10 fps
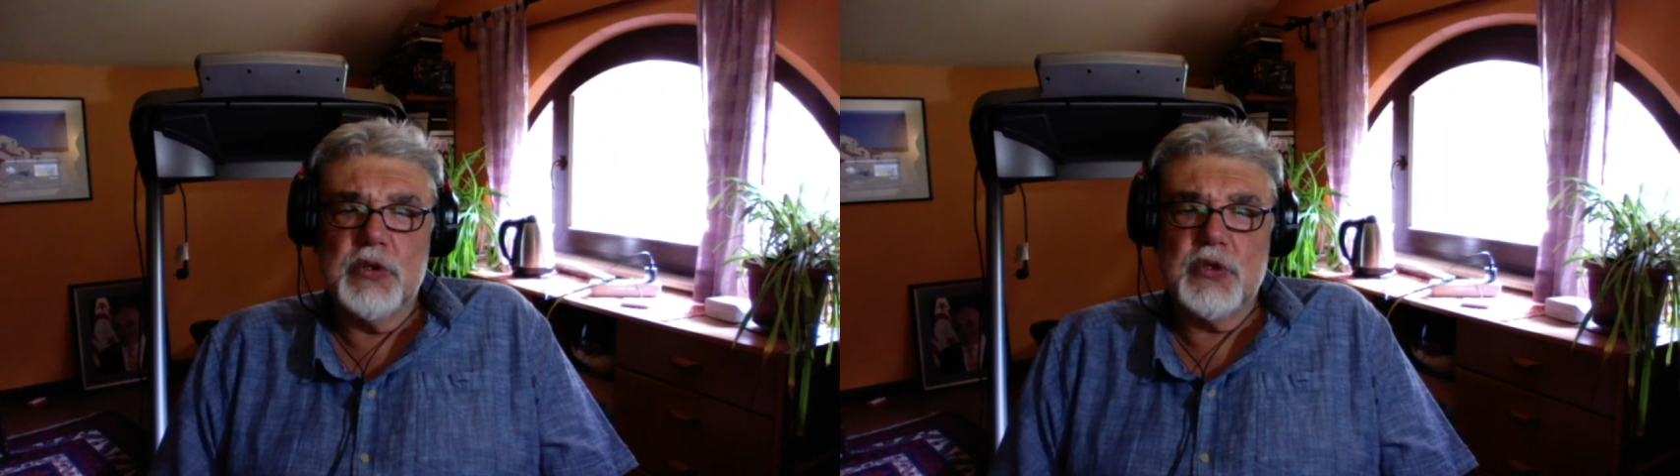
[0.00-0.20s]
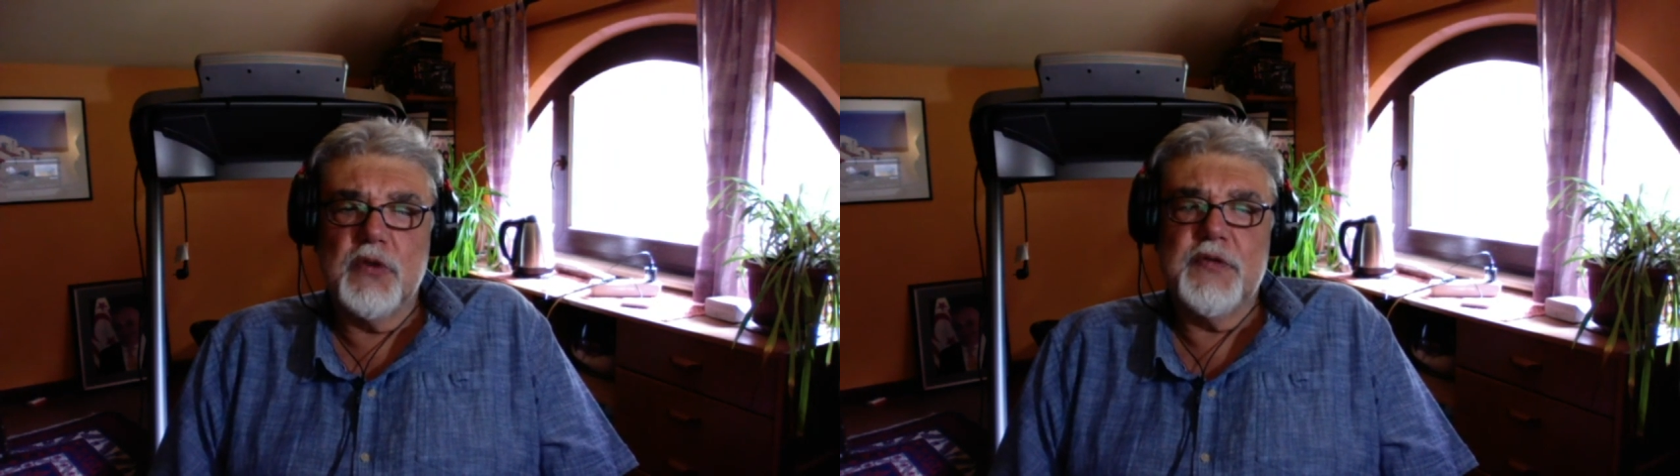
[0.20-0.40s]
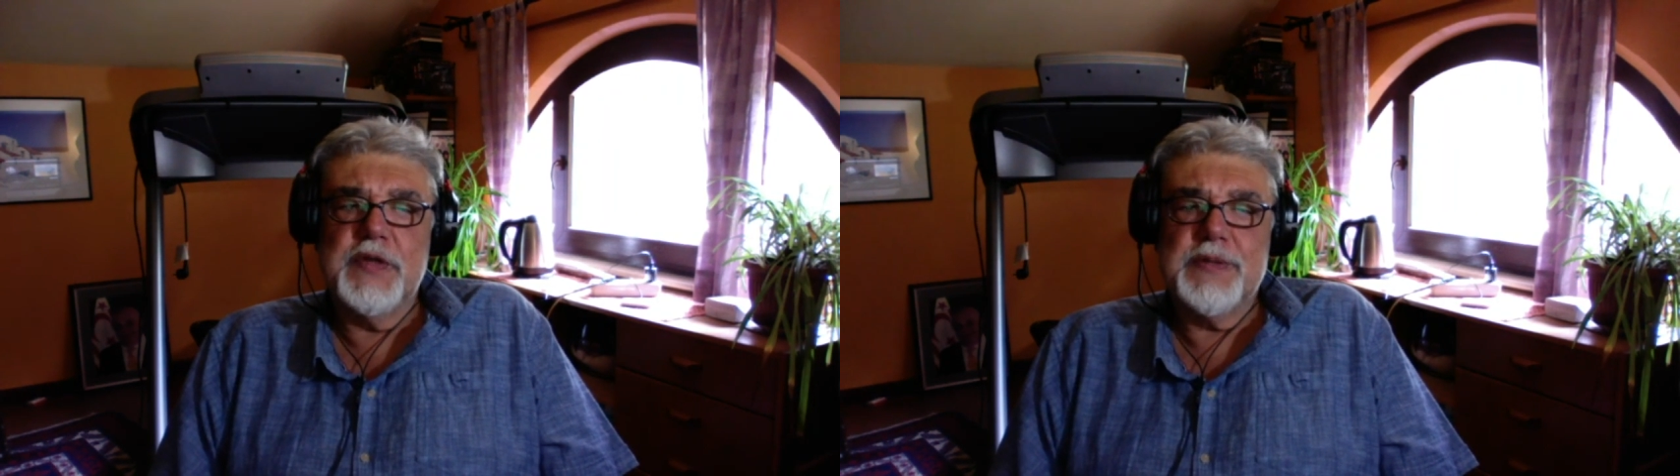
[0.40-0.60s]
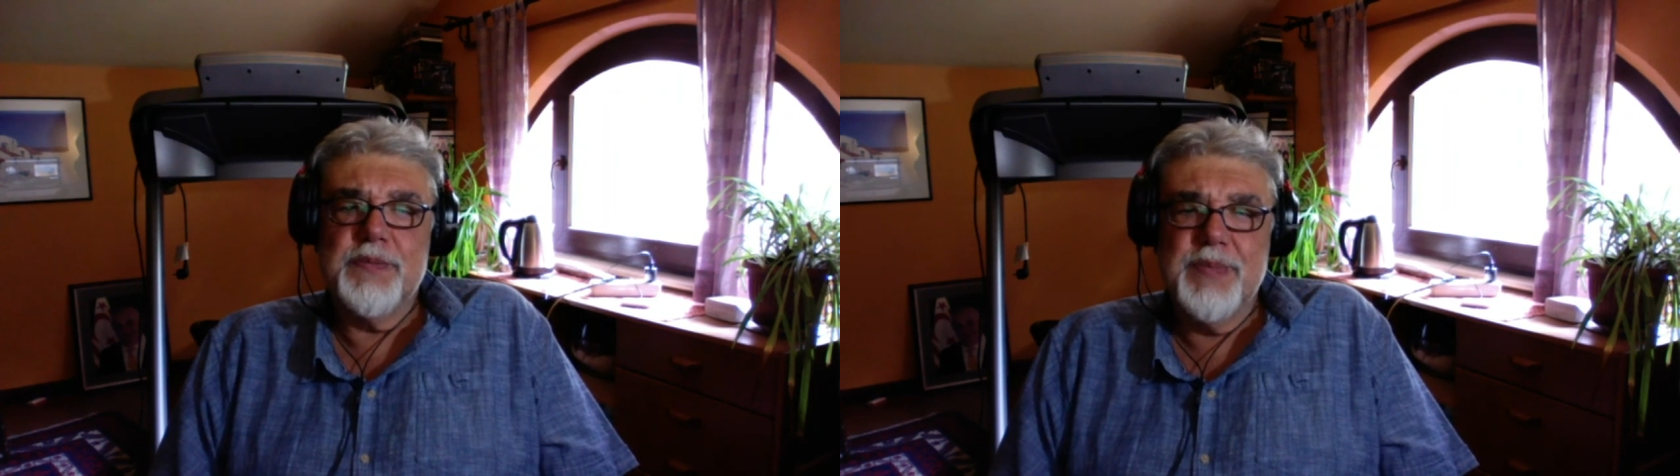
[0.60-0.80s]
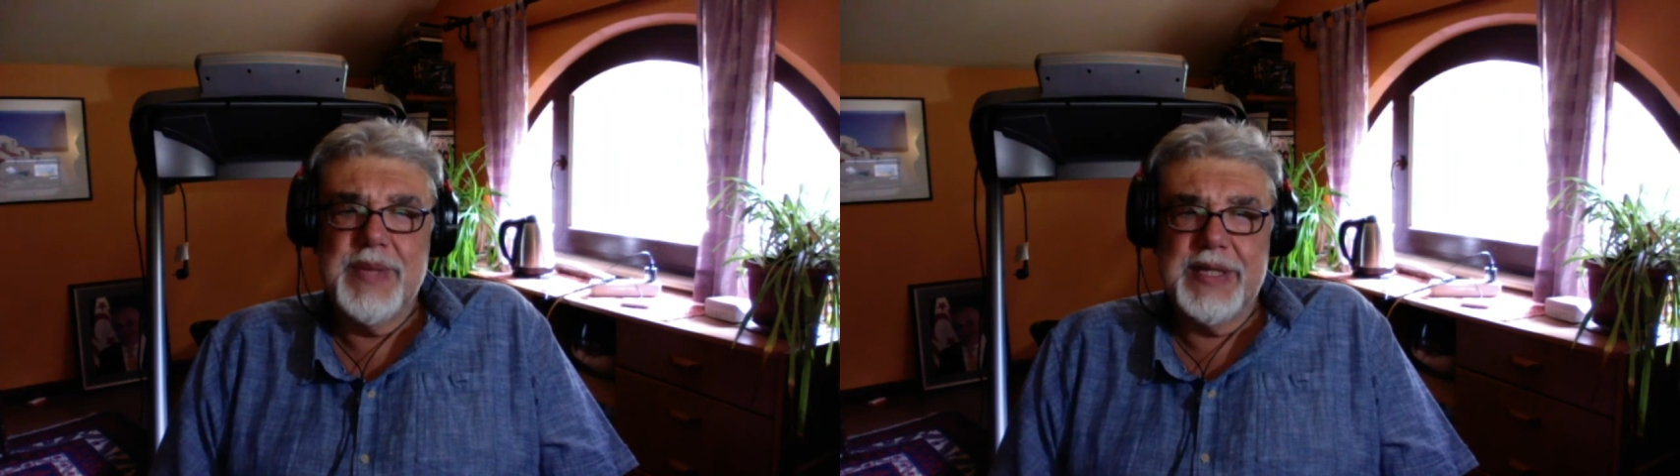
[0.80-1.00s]
of its
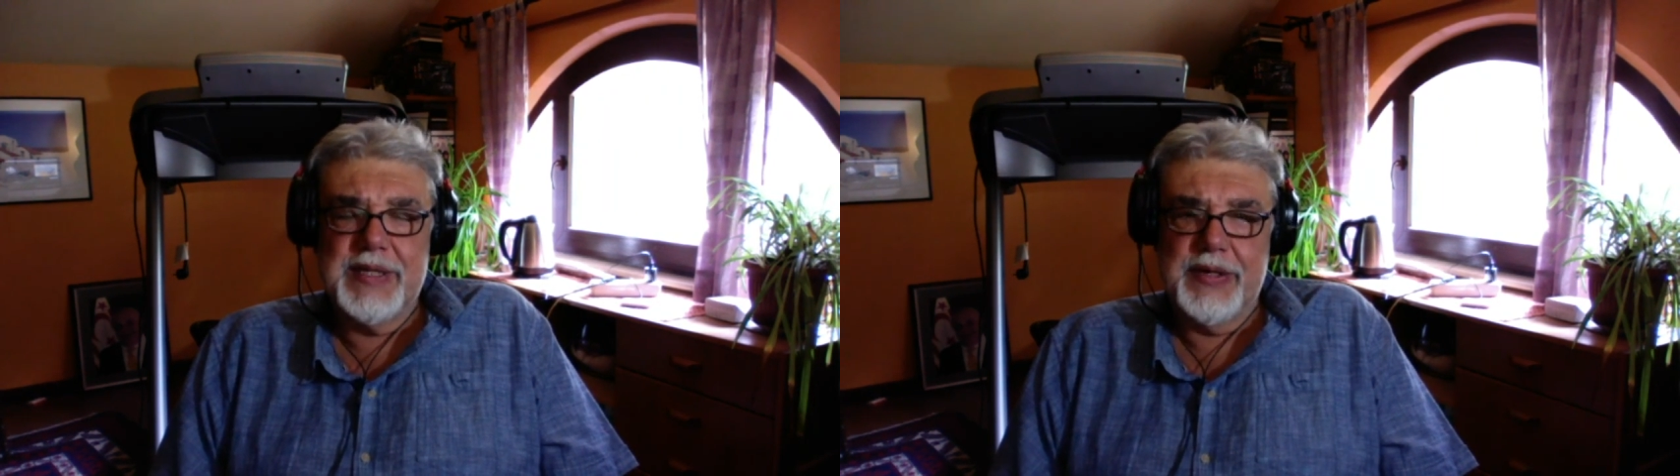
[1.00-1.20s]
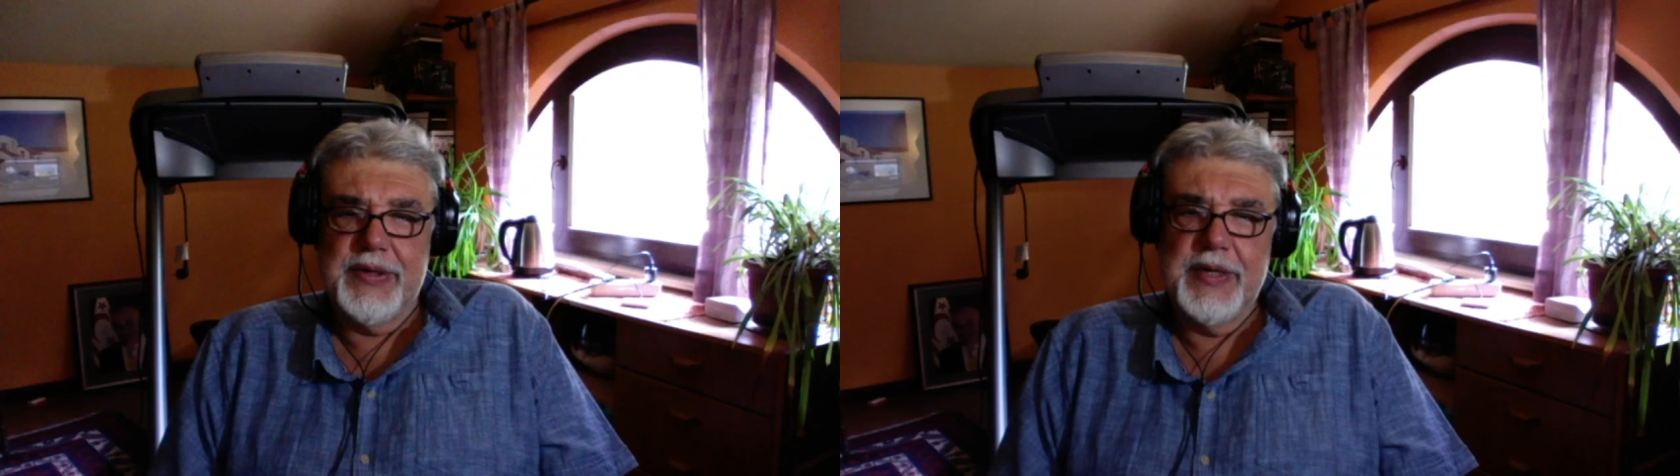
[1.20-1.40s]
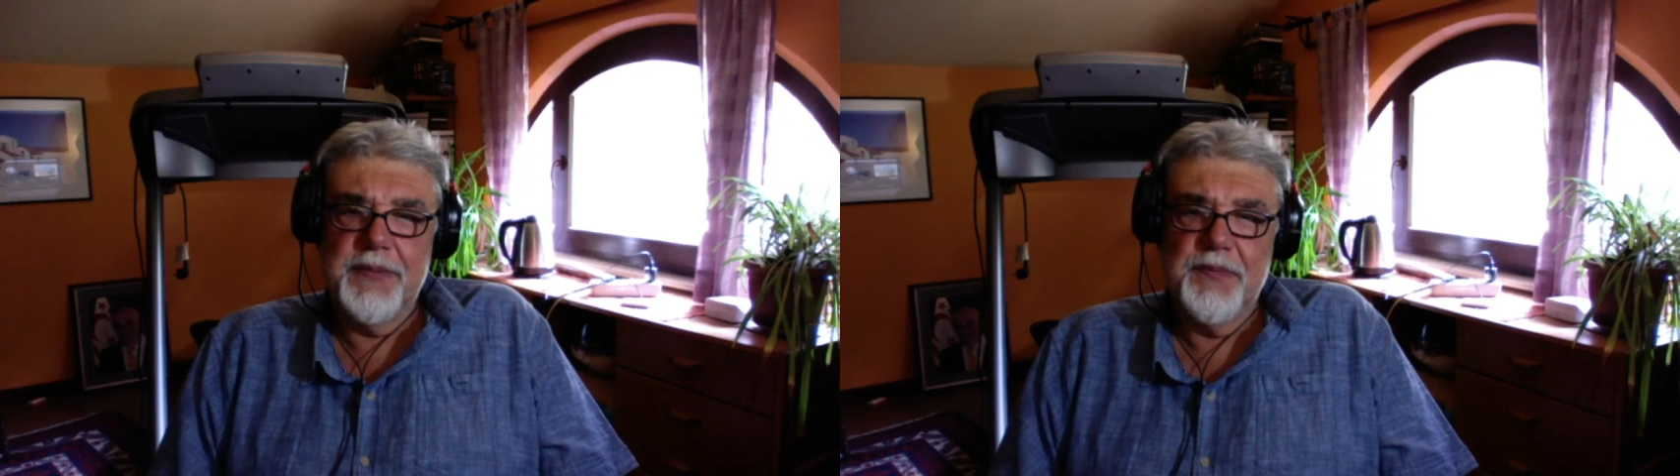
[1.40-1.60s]
military